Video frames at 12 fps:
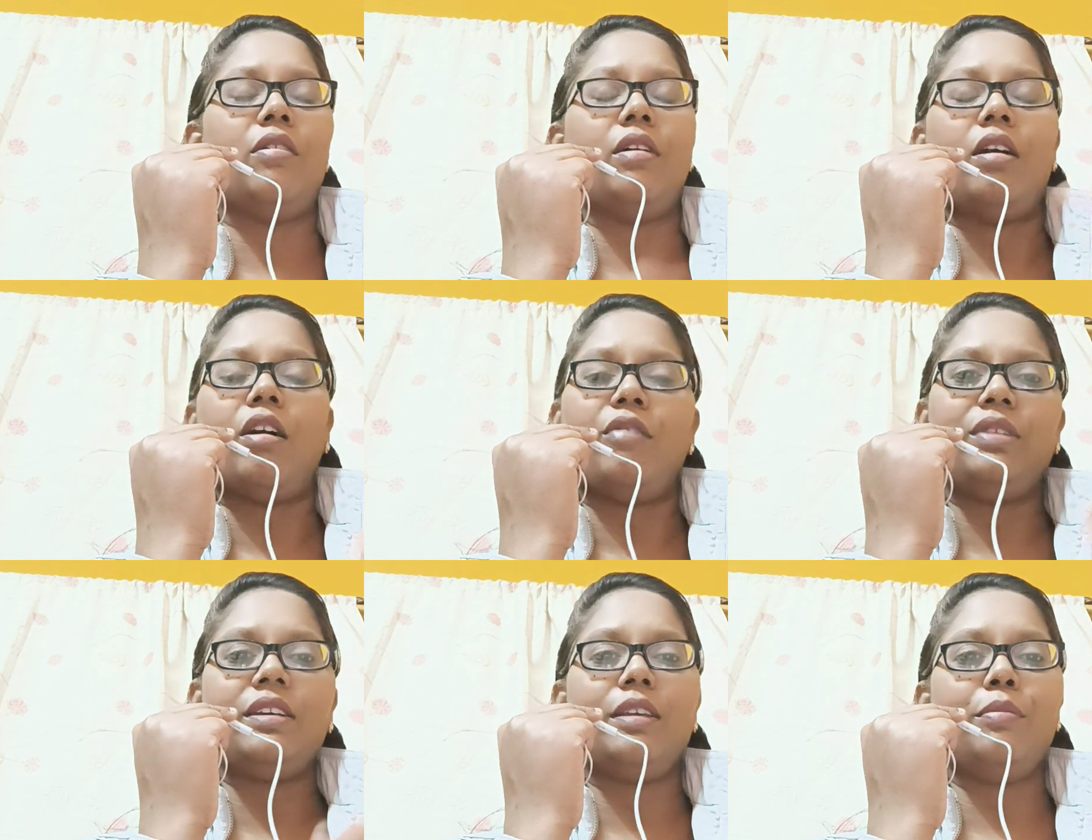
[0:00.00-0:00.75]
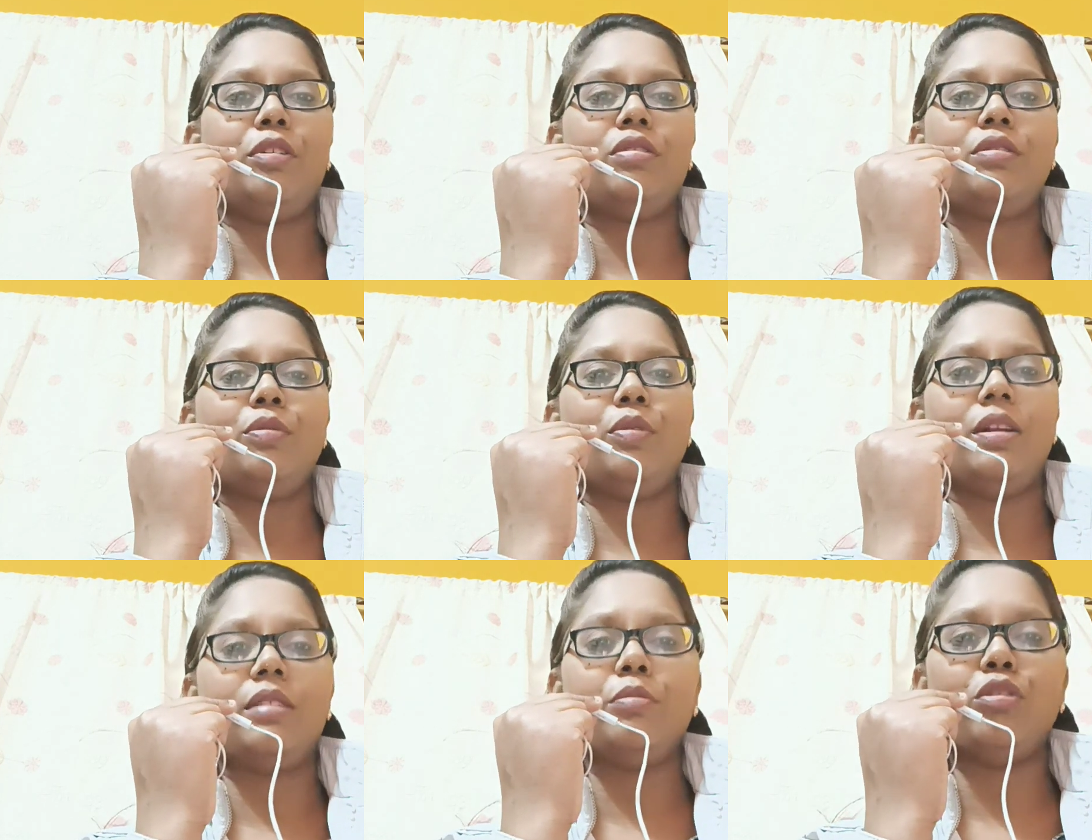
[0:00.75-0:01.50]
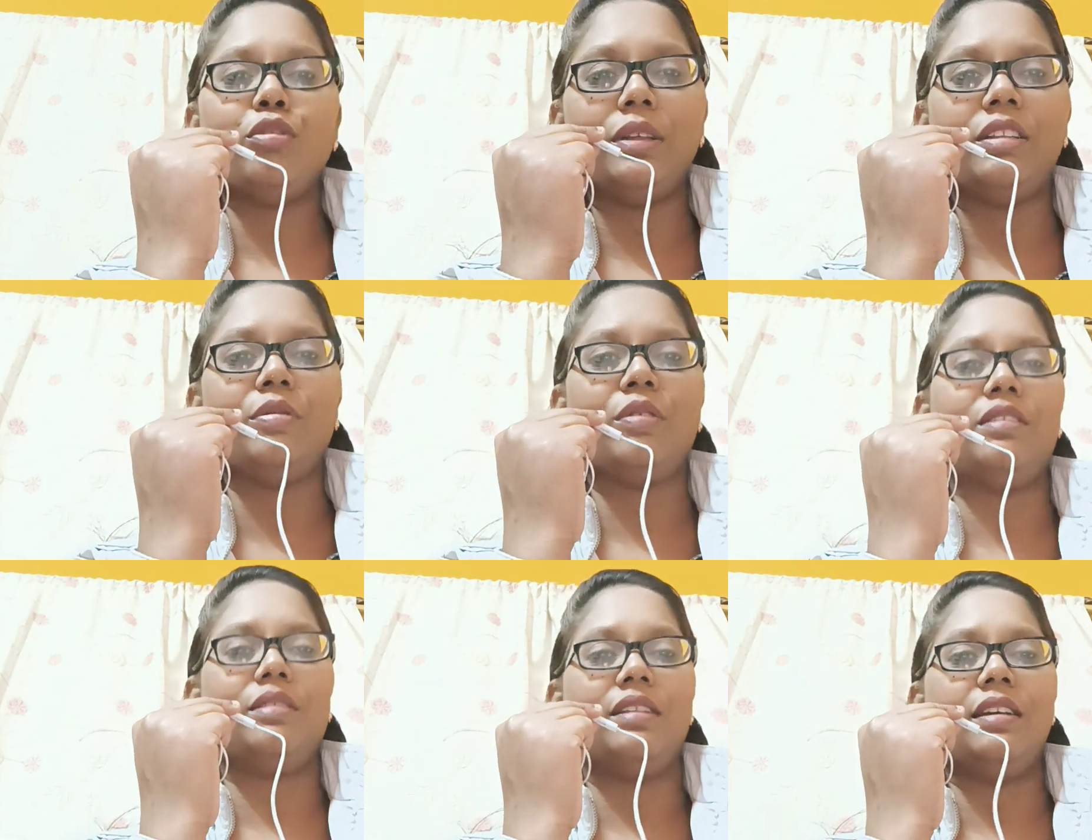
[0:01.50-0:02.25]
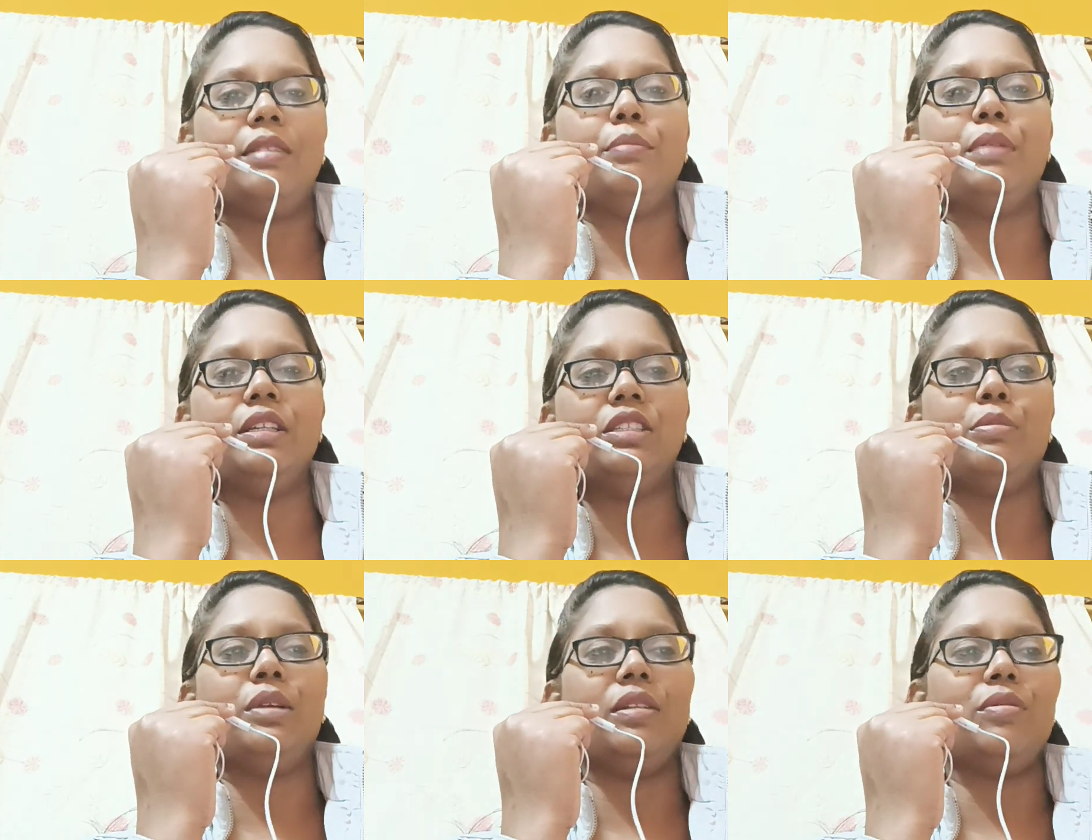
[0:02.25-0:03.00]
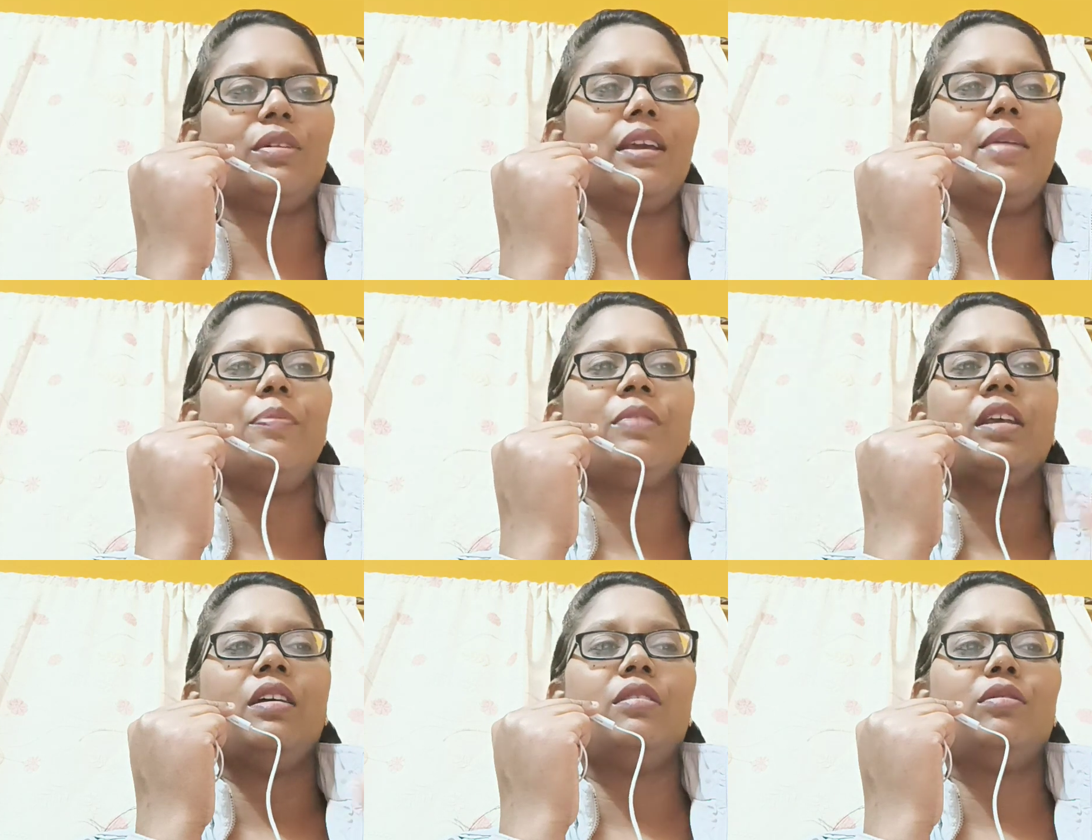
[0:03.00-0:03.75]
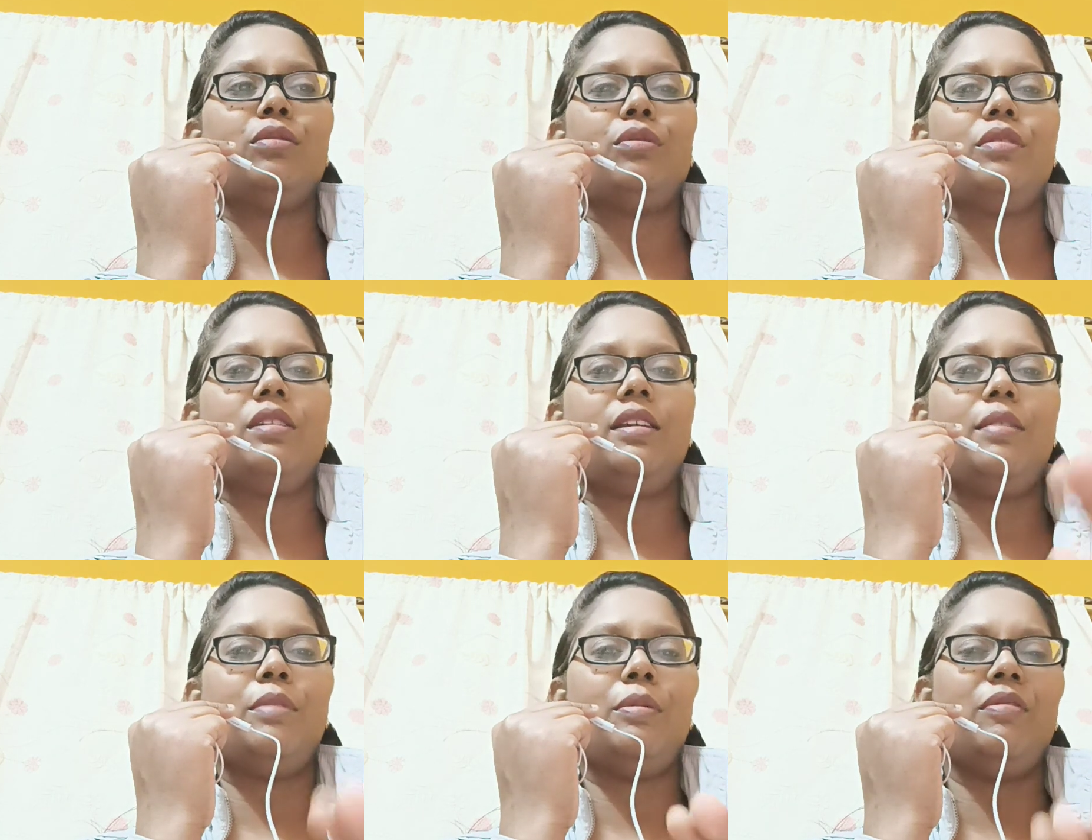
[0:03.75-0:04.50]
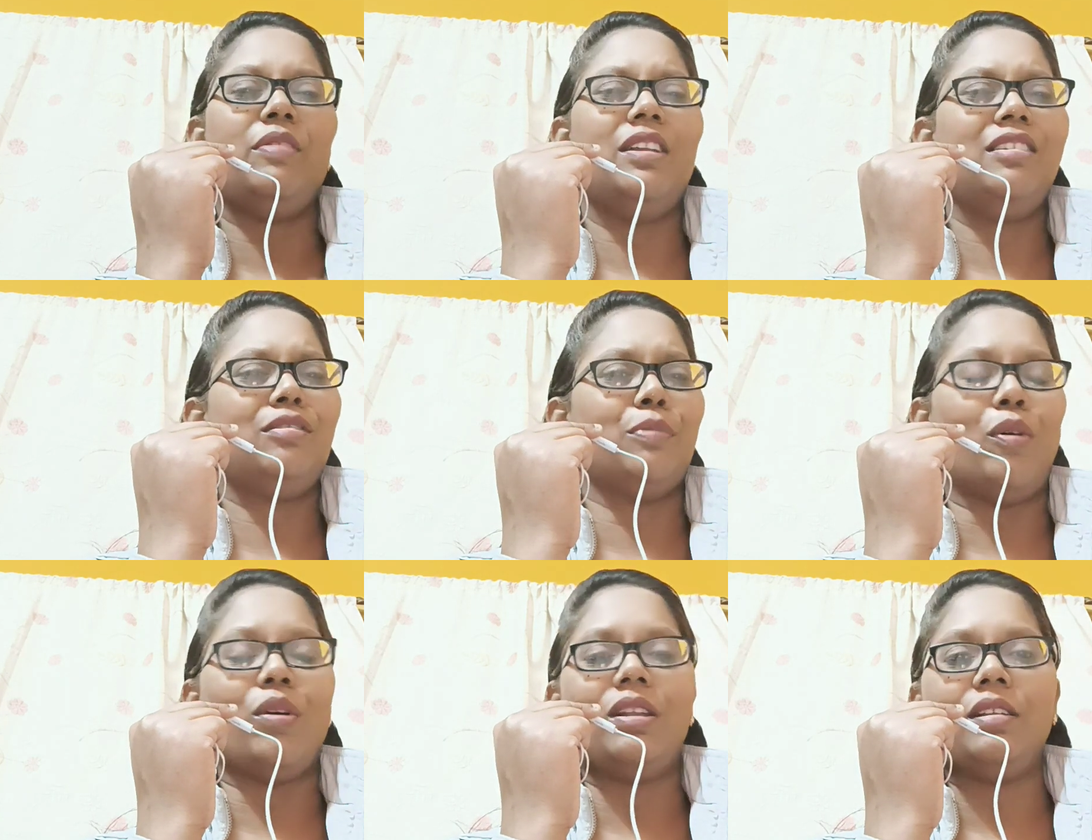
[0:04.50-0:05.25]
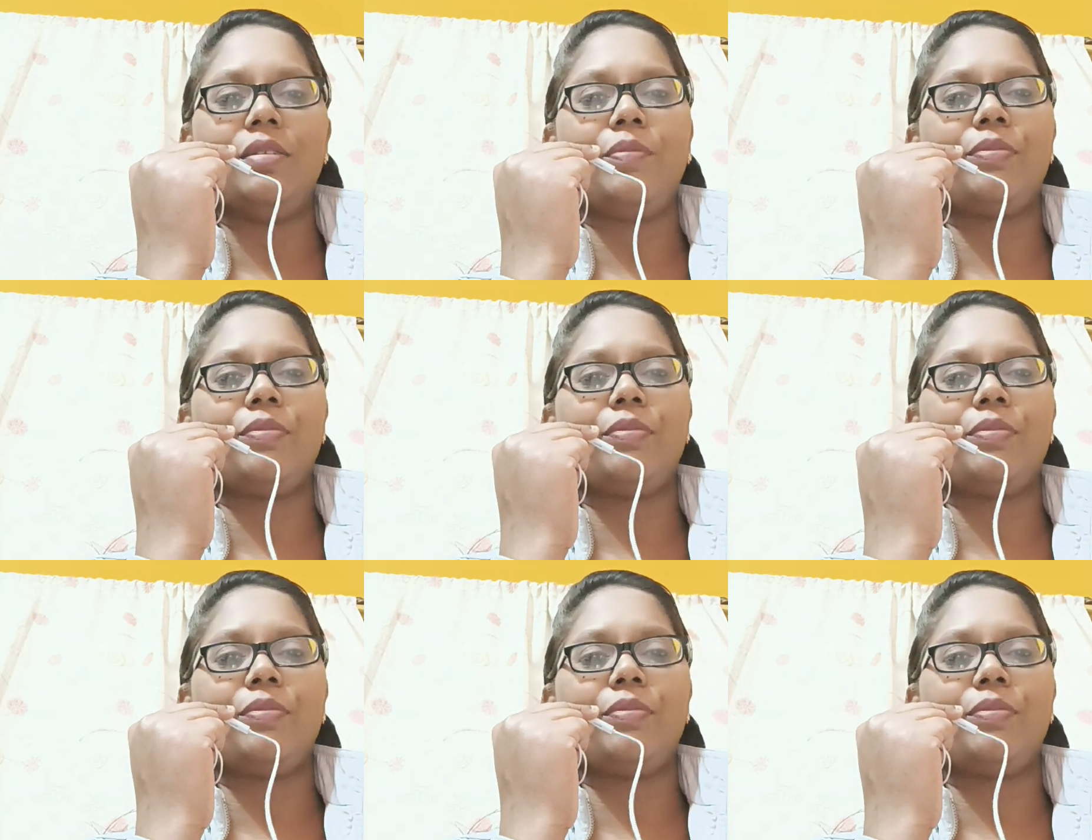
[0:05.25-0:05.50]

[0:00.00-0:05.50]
after him also one more brother was there, Benjamin. Okay, so he may be very small.